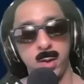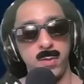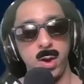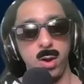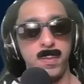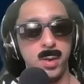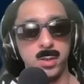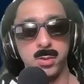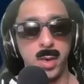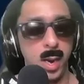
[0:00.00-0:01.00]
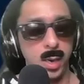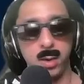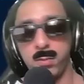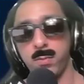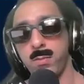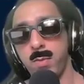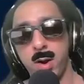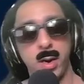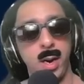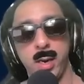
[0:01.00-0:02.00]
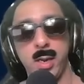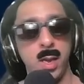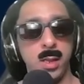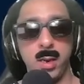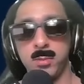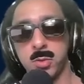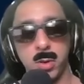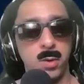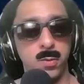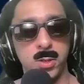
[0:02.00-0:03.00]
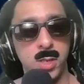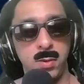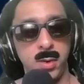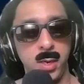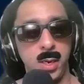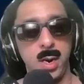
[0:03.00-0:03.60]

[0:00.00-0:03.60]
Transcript: If I open 2 Cannon rare candy, then I'm swinging for 70.